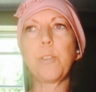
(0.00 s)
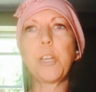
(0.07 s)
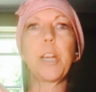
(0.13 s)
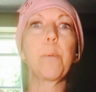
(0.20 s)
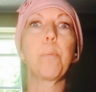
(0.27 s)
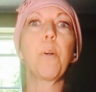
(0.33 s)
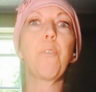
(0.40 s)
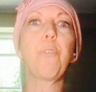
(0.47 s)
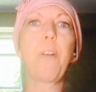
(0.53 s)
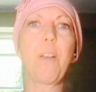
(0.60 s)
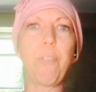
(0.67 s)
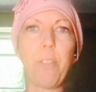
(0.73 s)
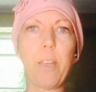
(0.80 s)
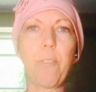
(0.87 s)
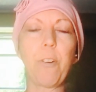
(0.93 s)
chicken profile
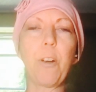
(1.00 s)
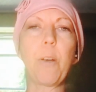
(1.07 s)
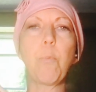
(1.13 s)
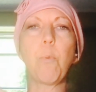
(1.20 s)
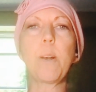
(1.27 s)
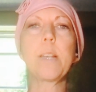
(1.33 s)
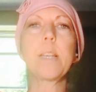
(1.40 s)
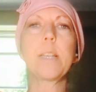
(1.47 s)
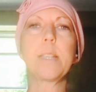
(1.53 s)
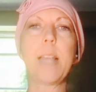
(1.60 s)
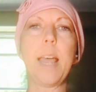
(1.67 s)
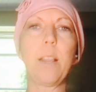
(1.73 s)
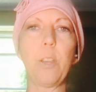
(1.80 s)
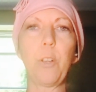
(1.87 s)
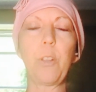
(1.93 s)
flavor? And what does
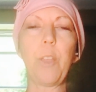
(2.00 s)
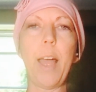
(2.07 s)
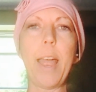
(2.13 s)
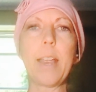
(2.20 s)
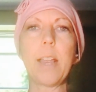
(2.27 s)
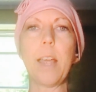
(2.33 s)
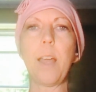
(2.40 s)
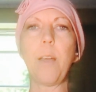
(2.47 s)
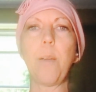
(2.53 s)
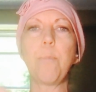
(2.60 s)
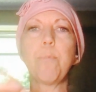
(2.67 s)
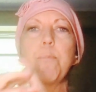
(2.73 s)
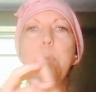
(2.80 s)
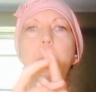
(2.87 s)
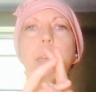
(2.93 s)
that look like?
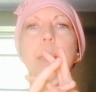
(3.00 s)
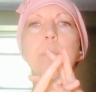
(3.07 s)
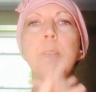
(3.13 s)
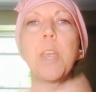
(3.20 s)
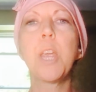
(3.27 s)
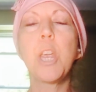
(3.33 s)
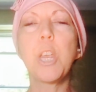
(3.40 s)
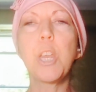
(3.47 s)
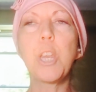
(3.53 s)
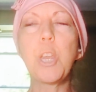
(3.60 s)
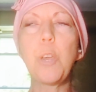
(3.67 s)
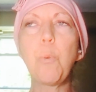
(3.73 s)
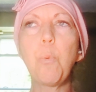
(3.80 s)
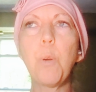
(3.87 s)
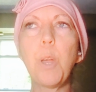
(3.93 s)
But
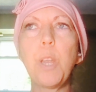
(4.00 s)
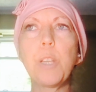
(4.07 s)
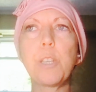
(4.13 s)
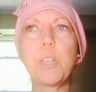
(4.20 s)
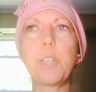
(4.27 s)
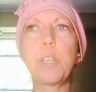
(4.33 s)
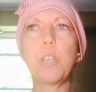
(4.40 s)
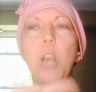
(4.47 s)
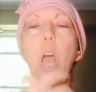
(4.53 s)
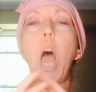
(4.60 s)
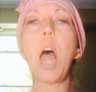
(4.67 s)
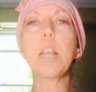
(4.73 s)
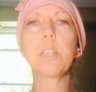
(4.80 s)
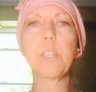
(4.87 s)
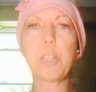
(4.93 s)
you want
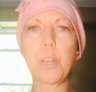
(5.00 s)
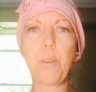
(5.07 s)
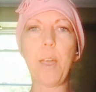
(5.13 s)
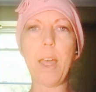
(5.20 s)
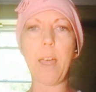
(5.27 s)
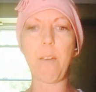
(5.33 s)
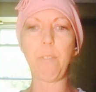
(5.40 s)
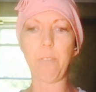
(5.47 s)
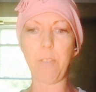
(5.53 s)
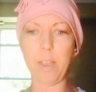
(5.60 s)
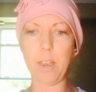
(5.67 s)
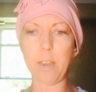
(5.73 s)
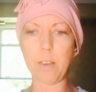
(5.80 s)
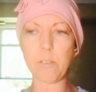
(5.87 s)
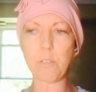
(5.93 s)
not to have
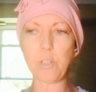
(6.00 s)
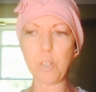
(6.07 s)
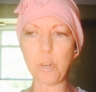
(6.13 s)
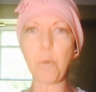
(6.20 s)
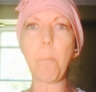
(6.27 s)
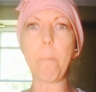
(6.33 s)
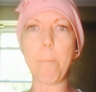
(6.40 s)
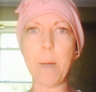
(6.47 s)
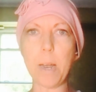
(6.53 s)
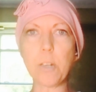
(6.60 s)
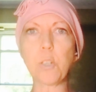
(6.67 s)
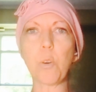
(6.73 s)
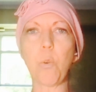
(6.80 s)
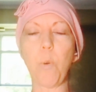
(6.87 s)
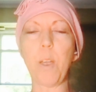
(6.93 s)
like too
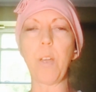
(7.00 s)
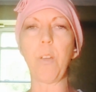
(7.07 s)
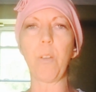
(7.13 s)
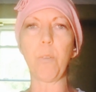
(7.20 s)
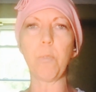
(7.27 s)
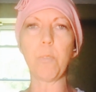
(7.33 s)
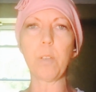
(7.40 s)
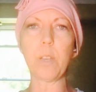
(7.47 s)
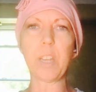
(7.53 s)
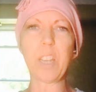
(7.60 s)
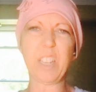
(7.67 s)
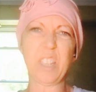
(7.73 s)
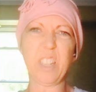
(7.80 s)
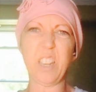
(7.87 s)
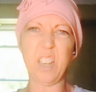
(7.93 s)
much oil
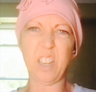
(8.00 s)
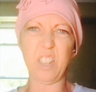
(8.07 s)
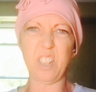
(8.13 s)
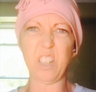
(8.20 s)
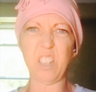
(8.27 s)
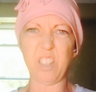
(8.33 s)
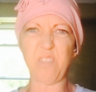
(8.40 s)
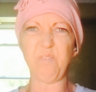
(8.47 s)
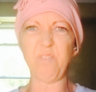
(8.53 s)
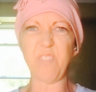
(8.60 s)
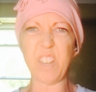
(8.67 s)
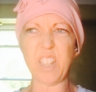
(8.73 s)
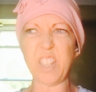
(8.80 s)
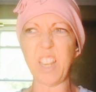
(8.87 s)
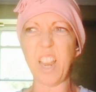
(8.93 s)
because then it's
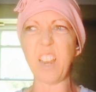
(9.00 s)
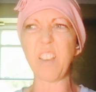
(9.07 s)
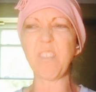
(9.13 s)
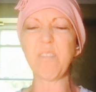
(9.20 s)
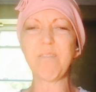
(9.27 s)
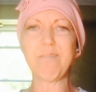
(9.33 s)
like